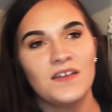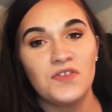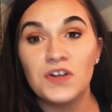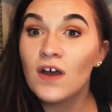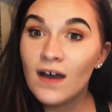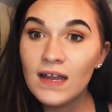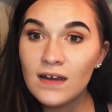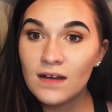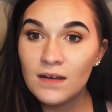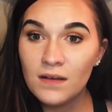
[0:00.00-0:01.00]
they're not
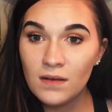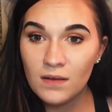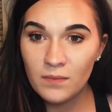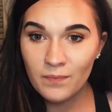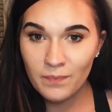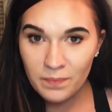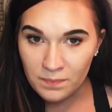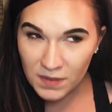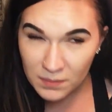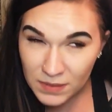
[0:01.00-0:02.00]

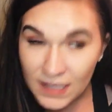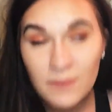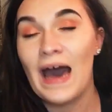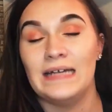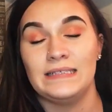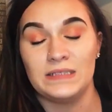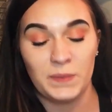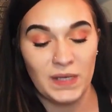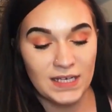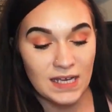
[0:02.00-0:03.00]
complete passes,
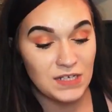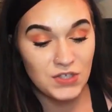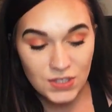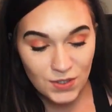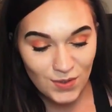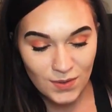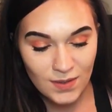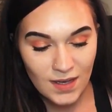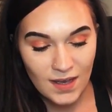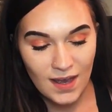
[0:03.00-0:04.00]
because I do
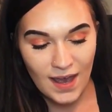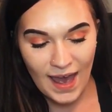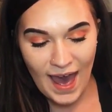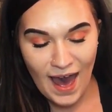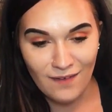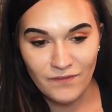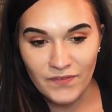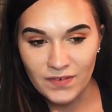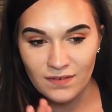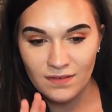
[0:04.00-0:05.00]
have
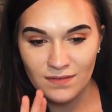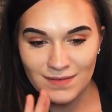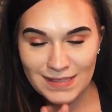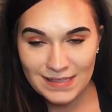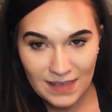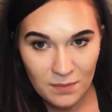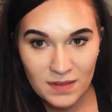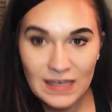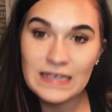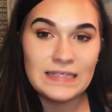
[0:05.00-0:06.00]
some
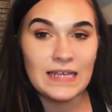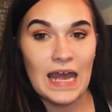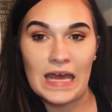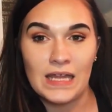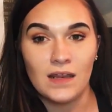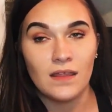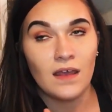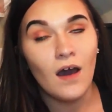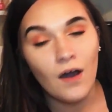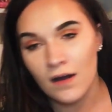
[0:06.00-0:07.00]
of these and
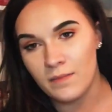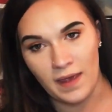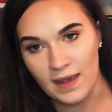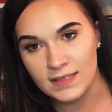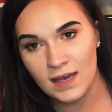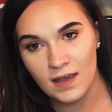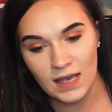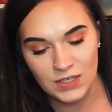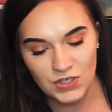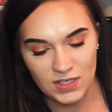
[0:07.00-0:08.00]
they are amazing.
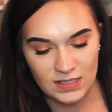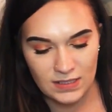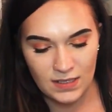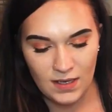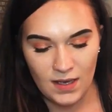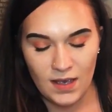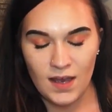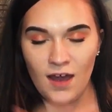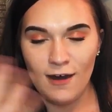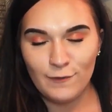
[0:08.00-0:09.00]
It's just
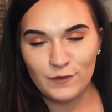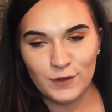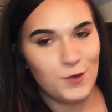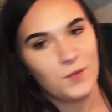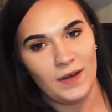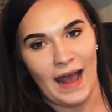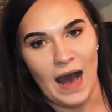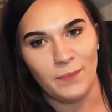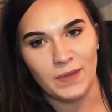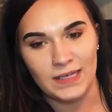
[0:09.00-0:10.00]
a fluke what
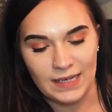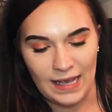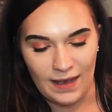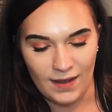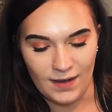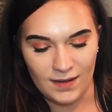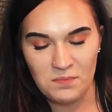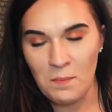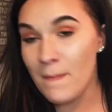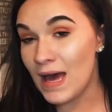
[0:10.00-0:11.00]
happened and
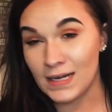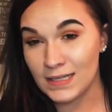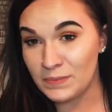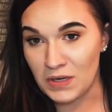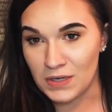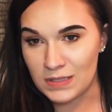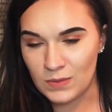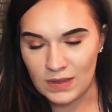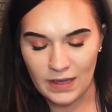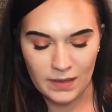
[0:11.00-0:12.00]
bad experience
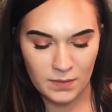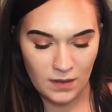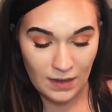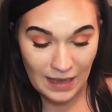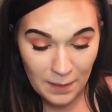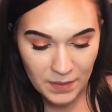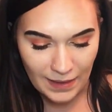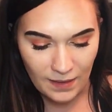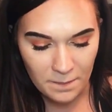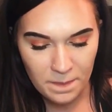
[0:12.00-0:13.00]
with the
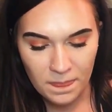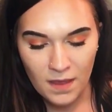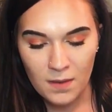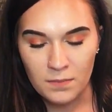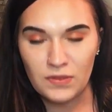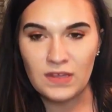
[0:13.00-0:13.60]
company. But